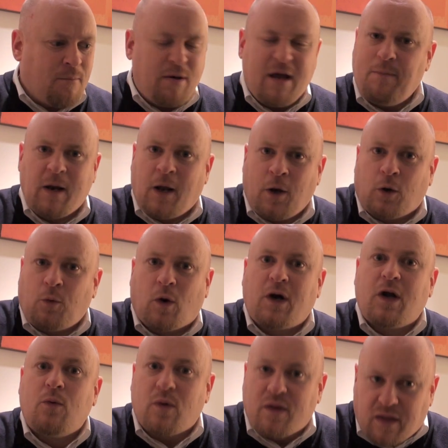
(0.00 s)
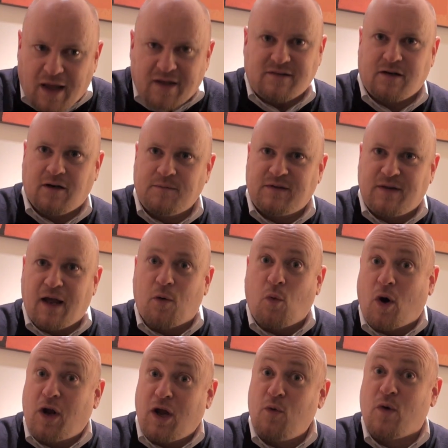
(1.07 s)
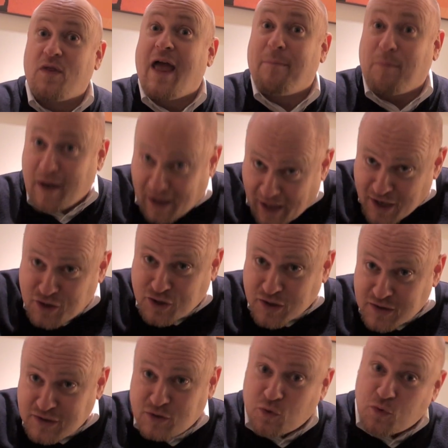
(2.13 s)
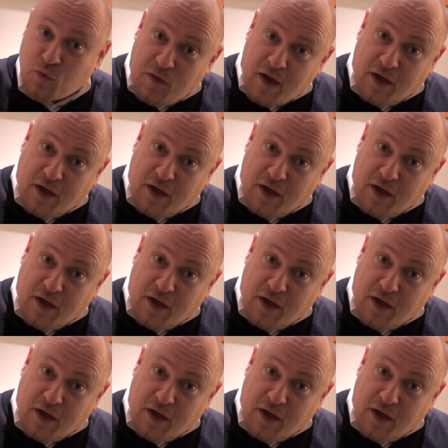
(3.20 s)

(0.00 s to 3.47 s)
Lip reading: people are not working with desktops, they are working with applications to do